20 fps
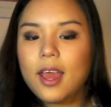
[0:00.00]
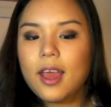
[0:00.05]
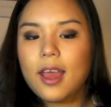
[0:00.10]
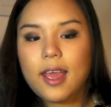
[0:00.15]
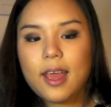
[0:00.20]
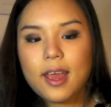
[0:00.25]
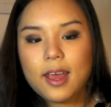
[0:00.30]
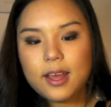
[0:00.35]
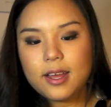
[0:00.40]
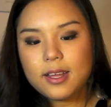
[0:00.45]

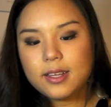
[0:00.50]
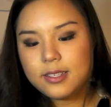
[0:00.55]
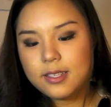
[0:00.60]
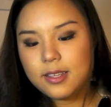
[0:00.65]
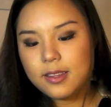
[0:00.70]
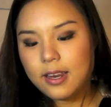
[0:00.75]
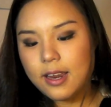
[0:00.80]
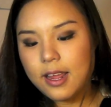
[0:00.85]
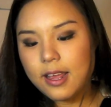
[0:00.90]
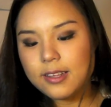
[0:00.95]
And
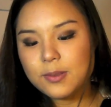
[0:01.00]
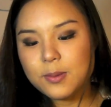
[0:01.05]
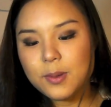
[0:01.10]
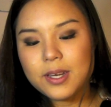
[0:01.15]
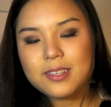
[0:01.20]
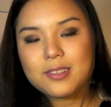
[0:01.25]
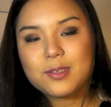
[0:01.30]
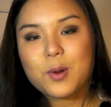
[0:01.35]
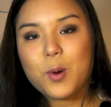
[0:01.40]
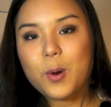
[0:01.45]
the next
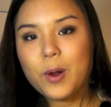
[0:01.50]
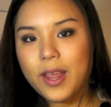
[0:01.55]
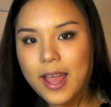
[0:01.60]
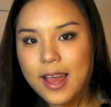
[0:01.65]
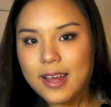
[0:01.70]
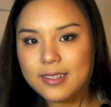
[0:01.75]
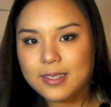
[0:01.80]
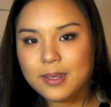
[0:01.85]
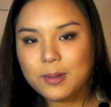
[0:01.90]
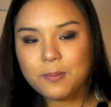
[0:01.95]
one is
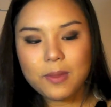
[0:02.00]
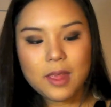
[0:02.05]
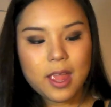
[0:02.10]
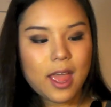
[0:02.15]
Orgasm,